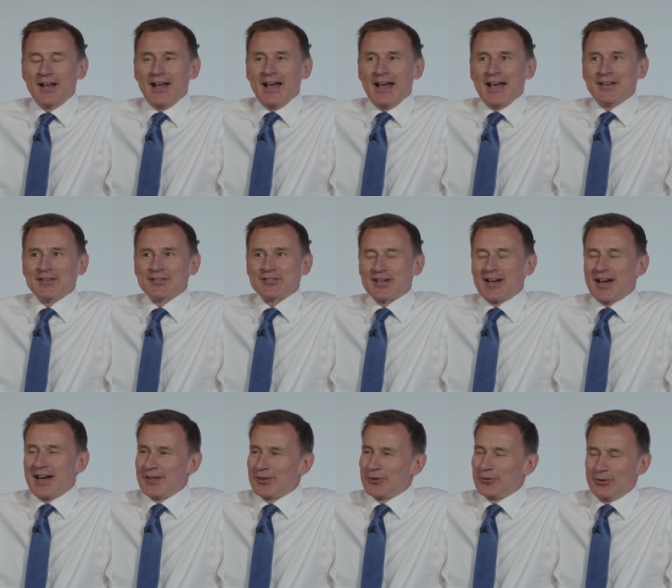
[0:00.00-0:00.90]
And
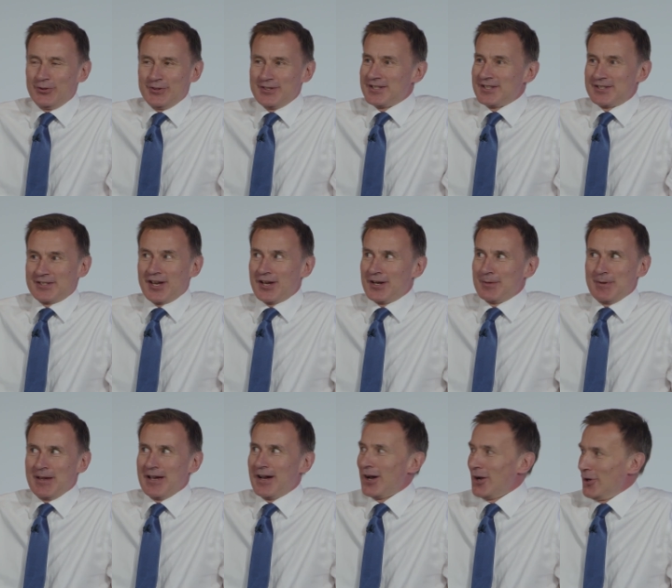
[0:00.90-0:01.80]
I thought, this is going
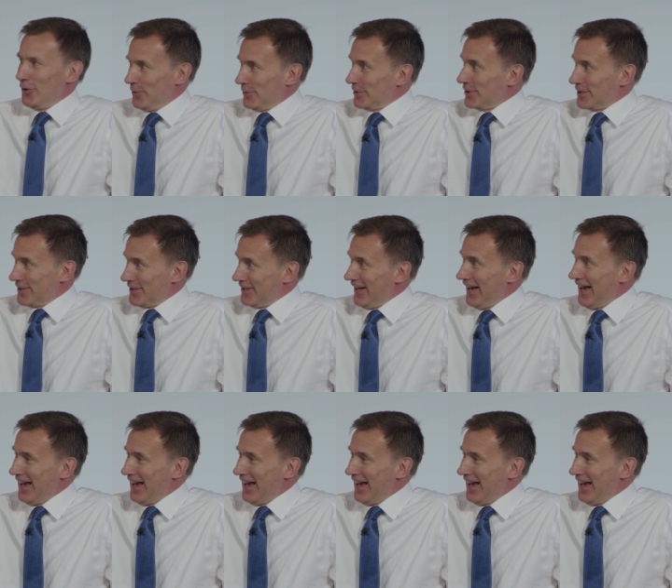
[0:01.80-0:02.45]
to be a hoax.